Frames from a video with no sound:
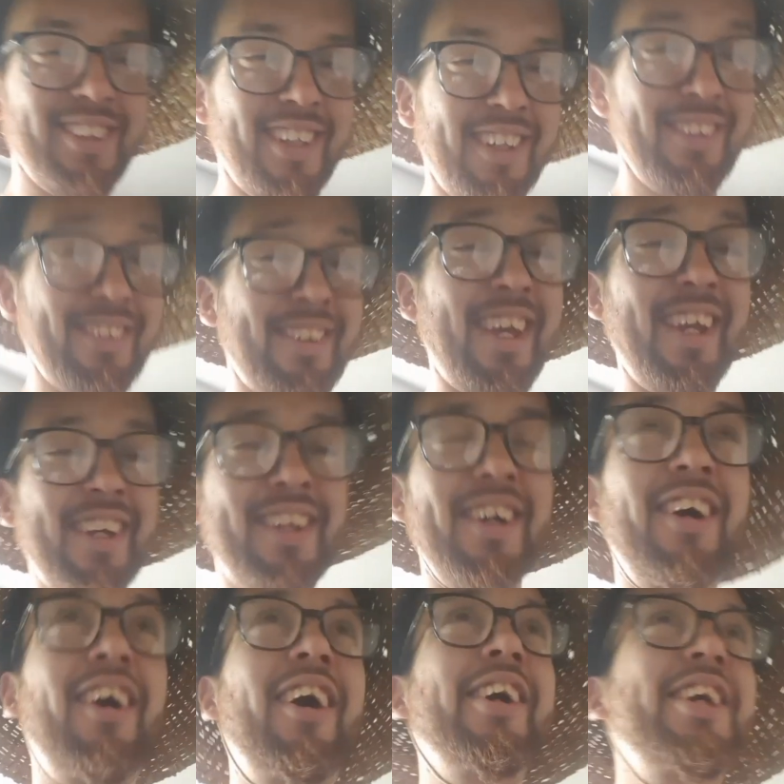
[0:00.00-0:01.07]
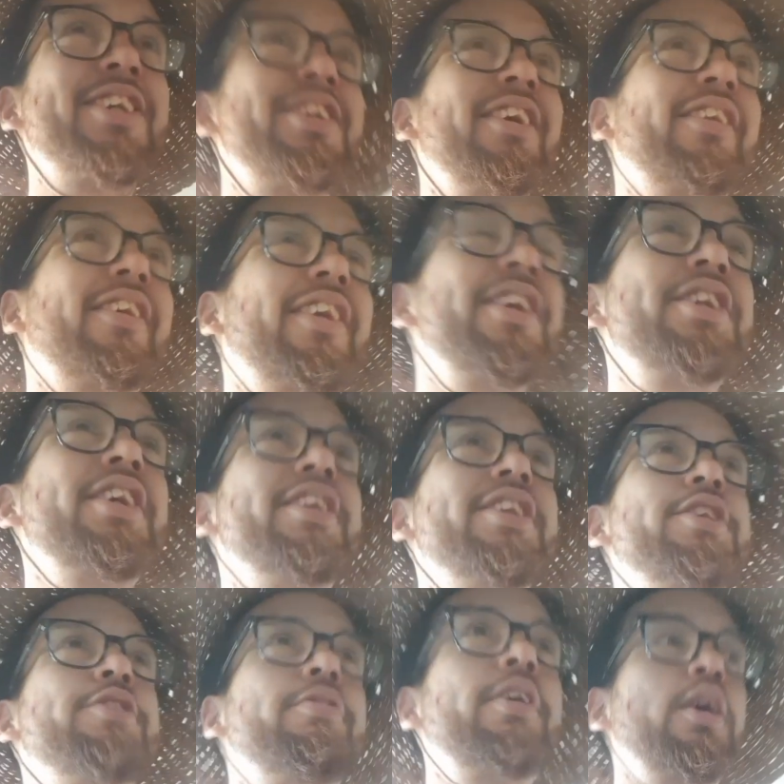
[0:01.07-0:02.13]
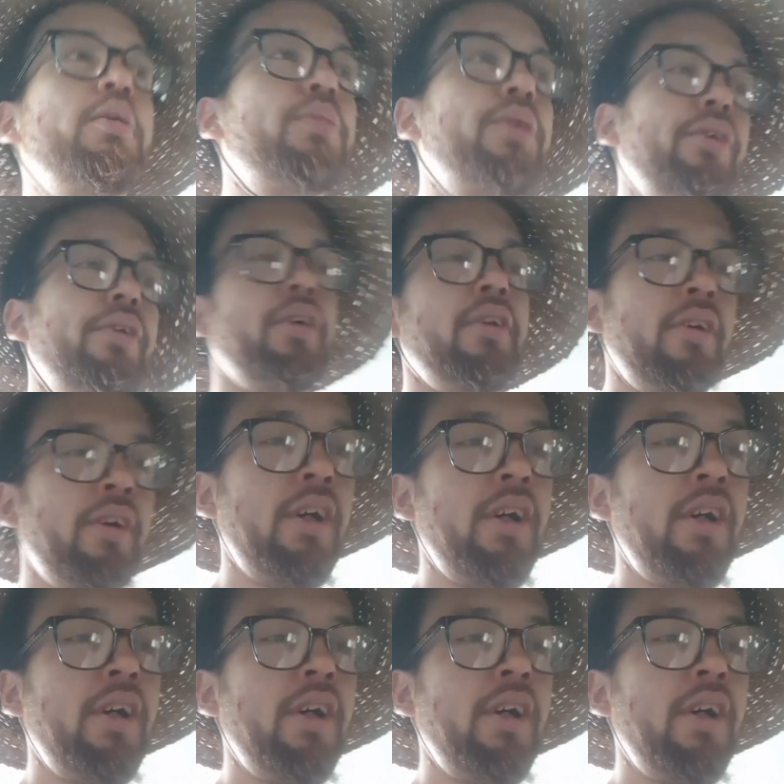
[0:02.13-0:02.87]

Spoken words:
like, taking a hockey stick to the shins is very brutal.